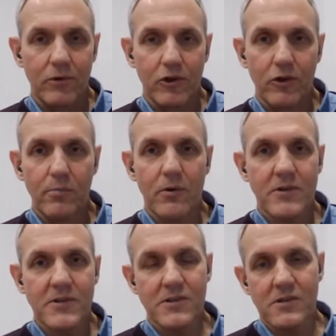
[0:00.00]

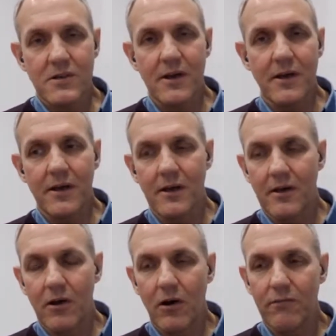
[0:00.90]
numerous
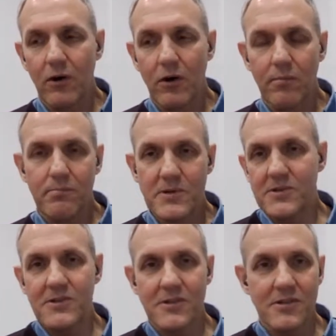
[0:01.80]
of our
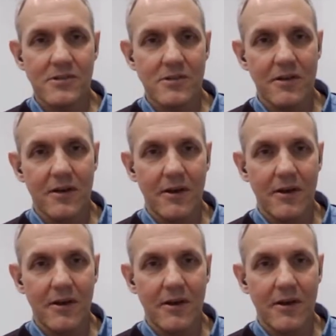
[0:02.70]
businesses